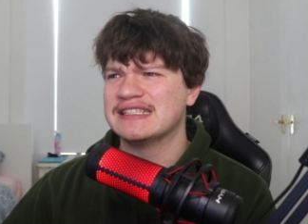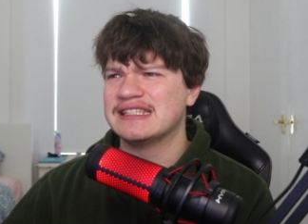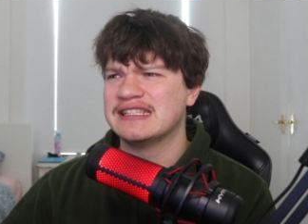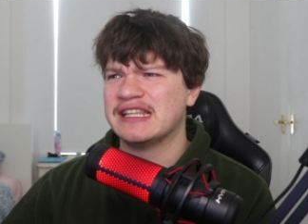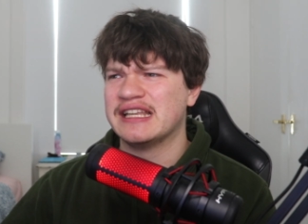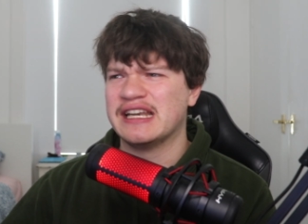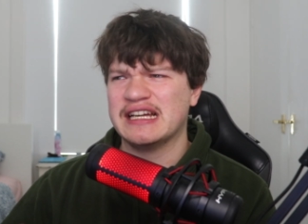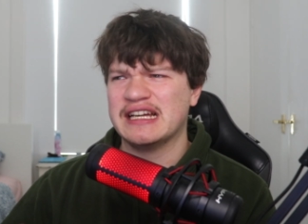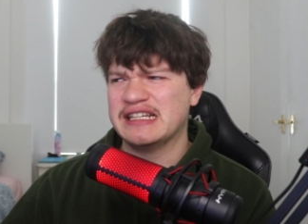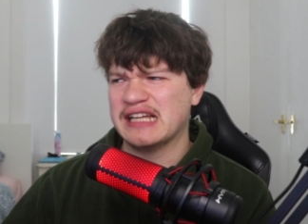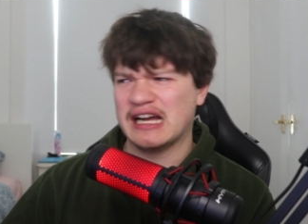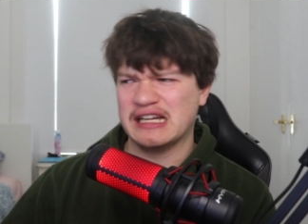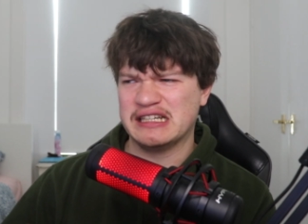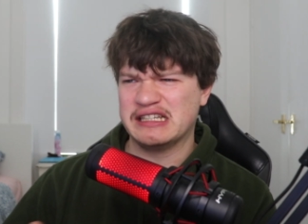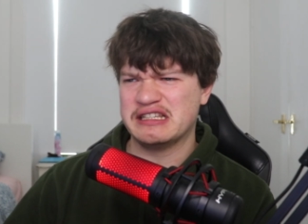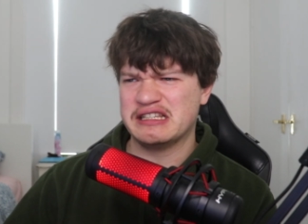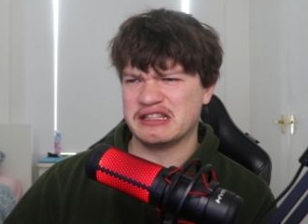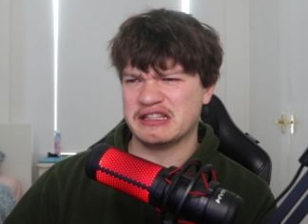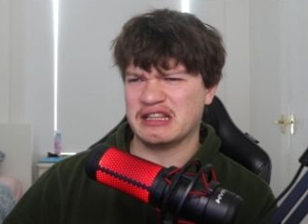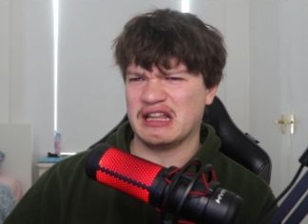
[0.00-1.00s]
that I
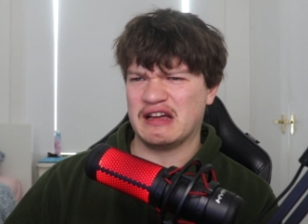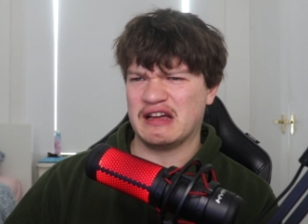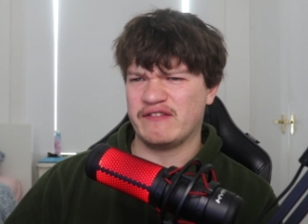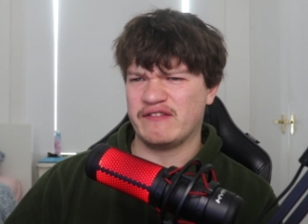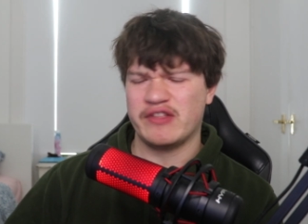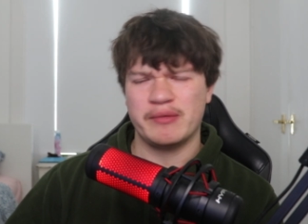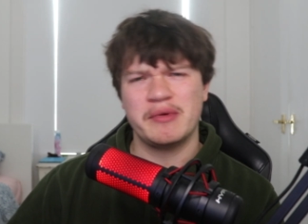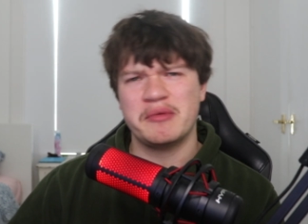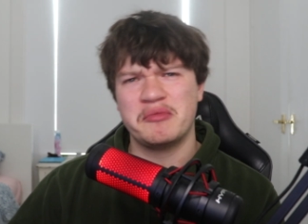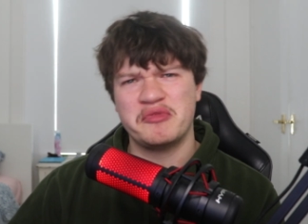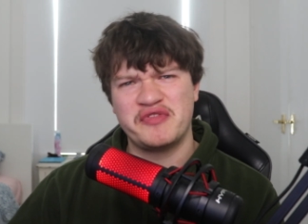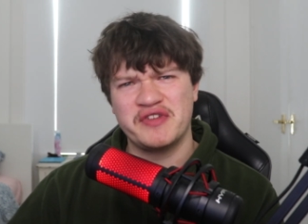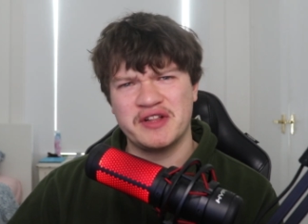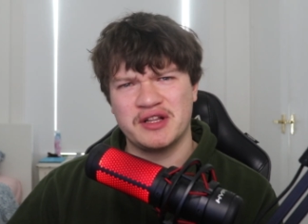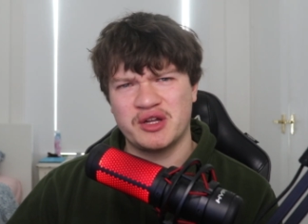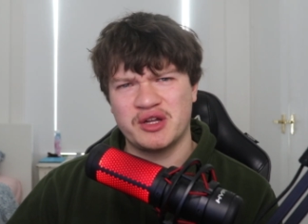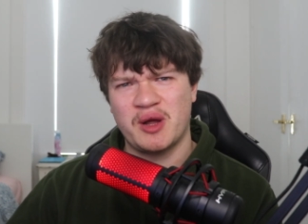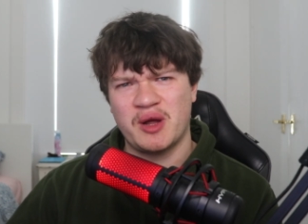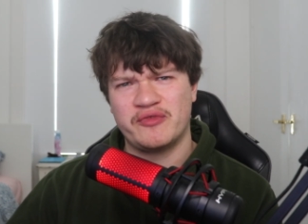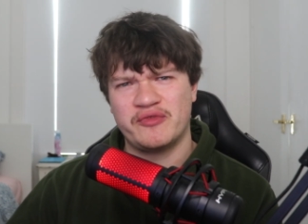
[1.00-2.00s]
didn't love, that made me
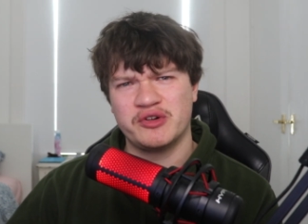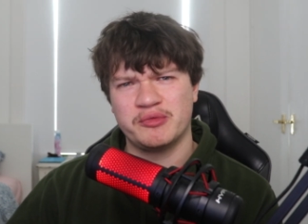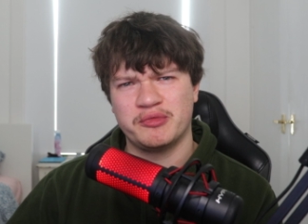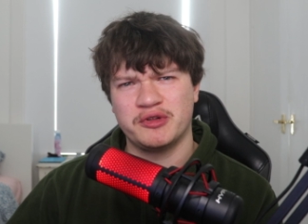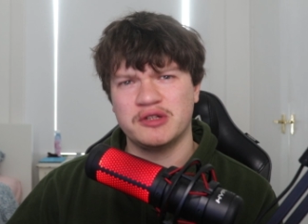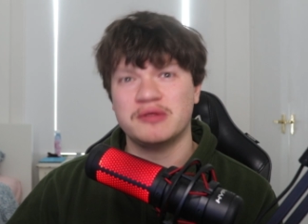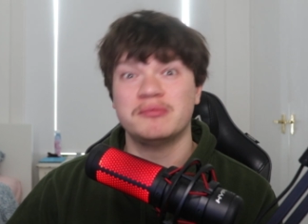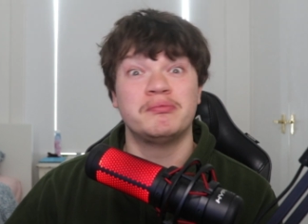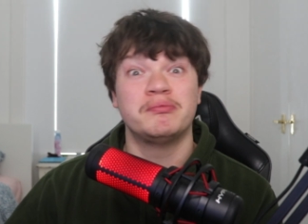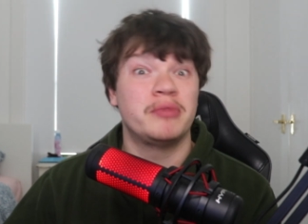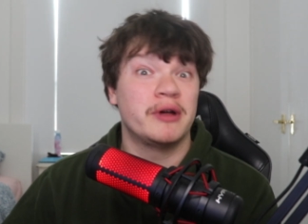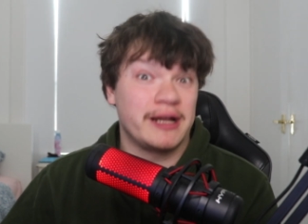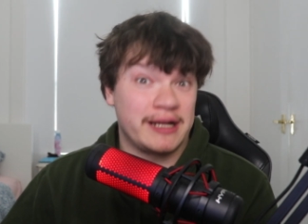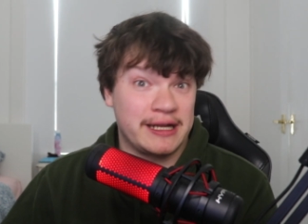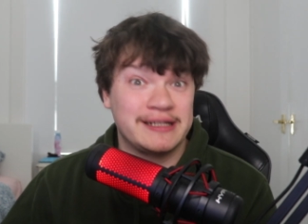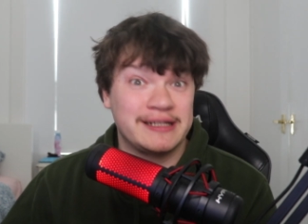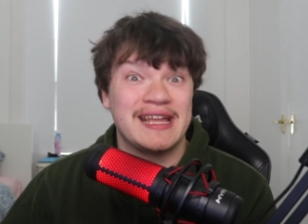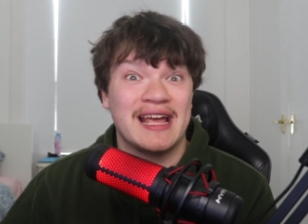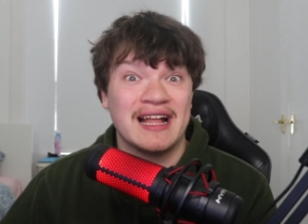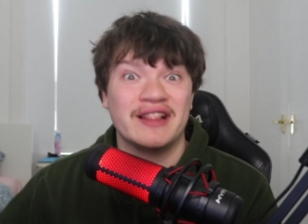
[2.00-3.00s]
feel uncomfortable, but I
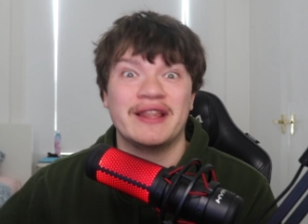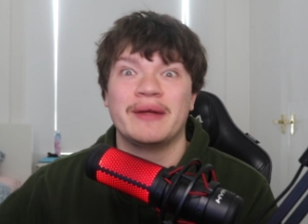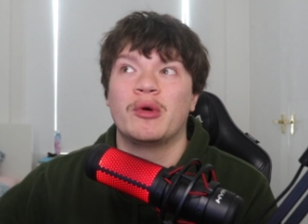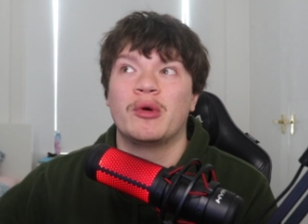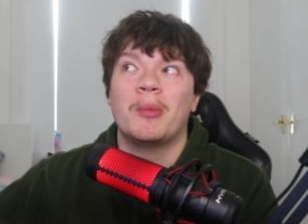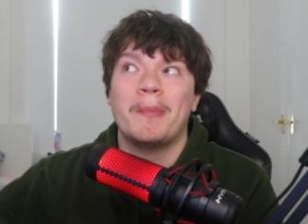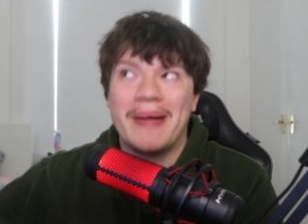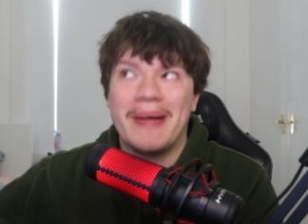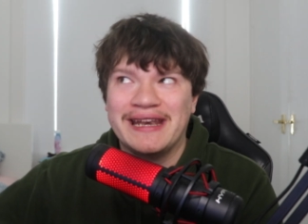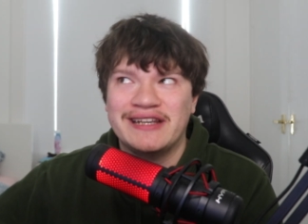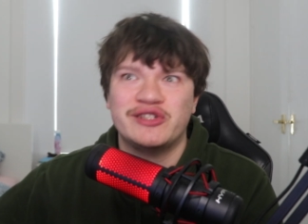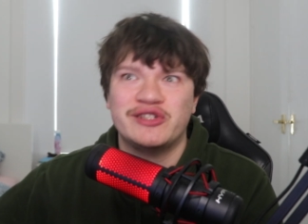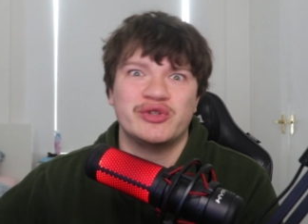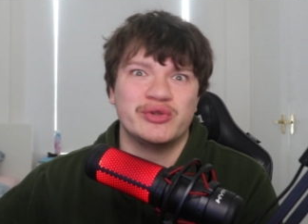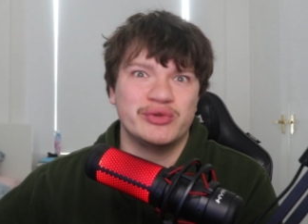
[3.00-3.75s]
could tell they were meant